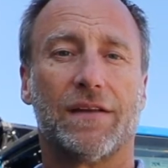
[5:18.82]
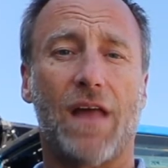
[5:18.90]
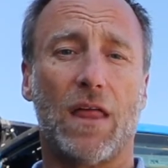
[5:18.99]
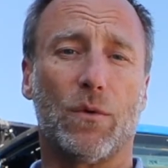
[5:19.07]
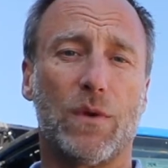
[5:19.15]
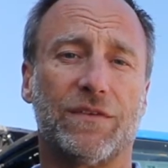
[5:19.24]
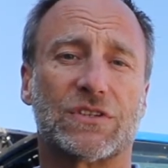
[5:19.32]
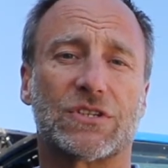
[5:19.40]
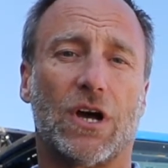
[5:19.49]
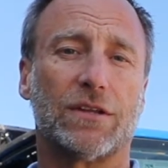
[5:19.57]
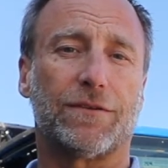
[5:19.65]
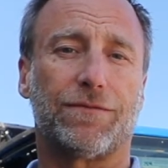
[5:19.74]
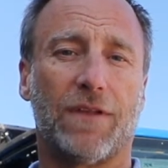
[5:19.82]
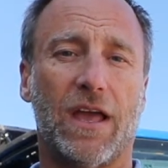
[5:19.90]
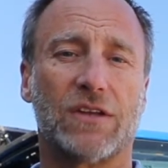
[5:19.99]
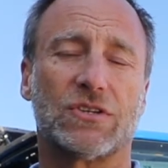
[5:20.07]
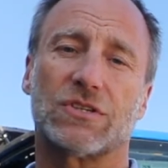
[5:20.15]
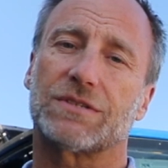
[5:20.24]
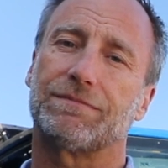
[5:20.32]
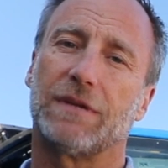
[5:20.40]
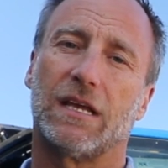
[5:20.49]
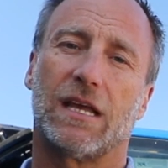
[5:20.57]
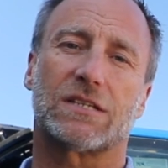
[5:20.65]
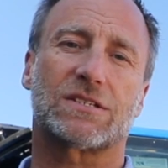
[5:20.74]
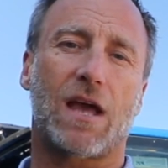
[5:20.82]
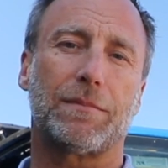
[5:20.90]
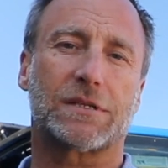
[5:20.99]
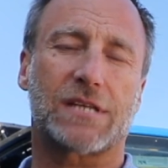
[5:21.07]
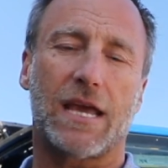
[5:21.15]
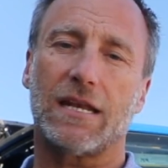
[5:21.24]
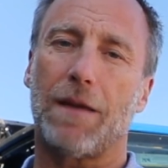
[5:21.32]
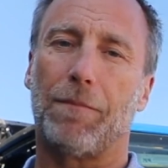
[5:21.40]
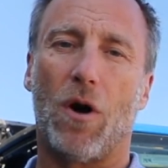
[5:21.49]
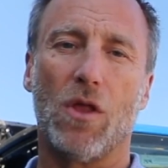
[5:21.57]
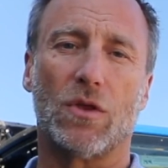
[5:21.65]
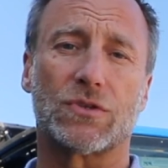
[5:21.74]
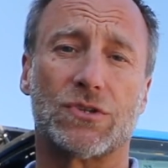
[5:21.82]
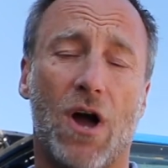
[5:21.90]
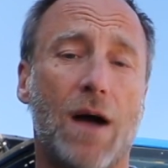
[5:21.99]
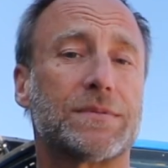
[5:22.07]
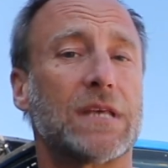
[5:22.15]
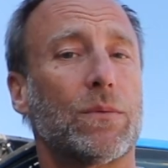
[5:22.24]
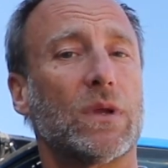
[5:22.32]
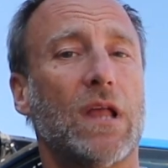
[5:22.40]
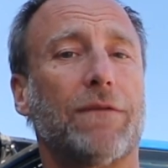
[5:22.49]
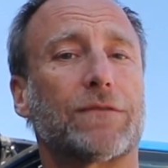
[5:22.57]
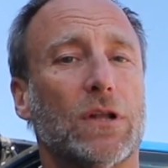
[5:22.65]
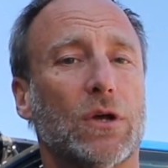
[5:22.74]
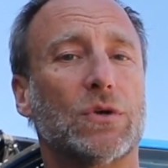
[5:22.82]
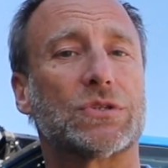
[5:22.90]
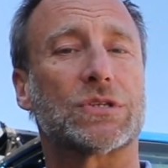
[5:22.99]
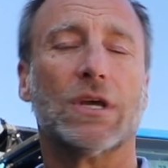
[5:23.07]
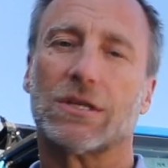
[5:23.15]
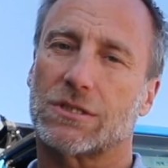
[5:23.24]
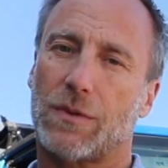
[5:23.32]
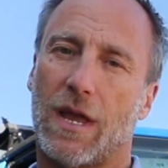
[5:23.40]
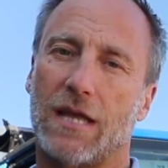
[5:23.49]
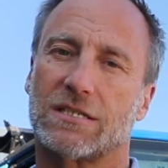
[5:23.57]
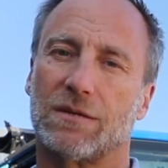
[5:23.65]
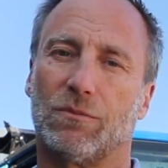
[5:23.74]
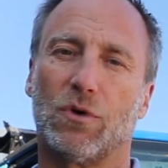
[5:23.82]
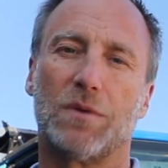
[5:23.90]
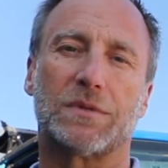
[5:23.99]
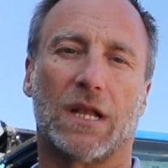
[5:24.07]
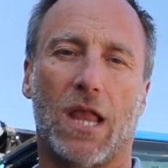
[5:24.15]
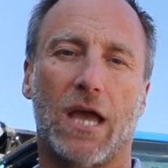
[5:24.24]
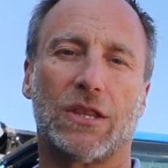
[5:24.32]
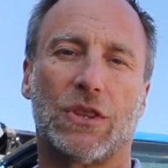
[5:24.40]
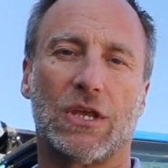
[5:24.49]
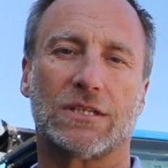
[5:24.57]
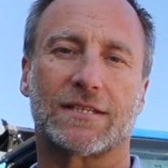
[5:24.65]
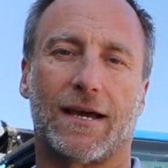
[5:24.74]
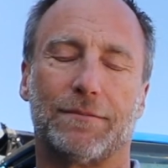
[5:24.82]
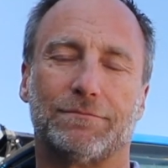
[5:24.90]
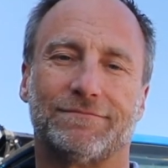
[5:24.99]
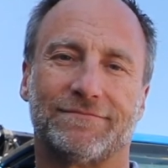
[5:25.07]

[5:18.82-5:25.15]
Now that we've installed the flanges, it's time to tighten up all those knobs that we left loose so we had some room to line things up.